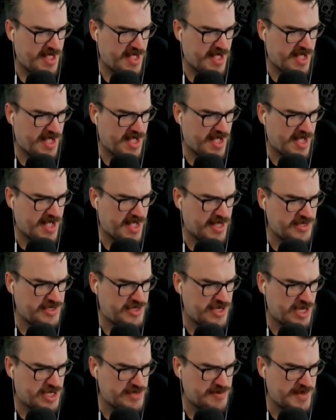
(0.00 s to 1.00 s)
Uh,
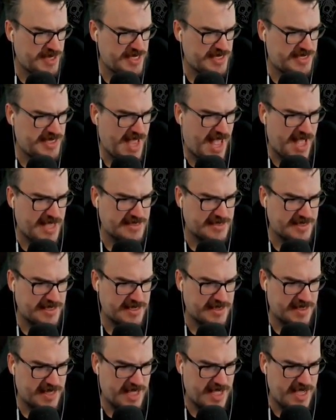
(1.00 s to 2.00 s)
Judgment,
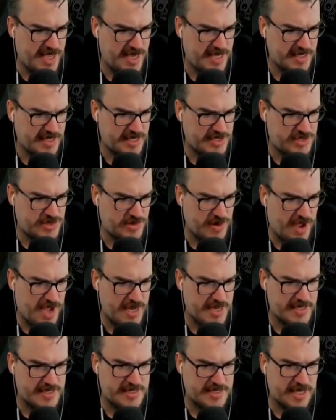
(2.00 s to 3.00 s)
Dazzling Light. Let's try
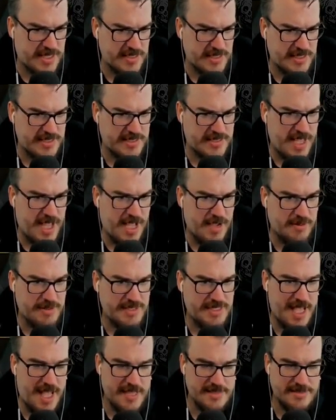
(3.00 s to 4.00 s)
to stun this guy
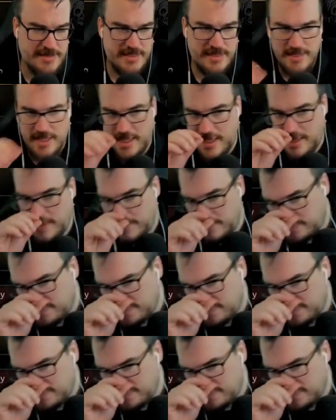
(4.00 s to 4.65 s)
with Dazzling Light.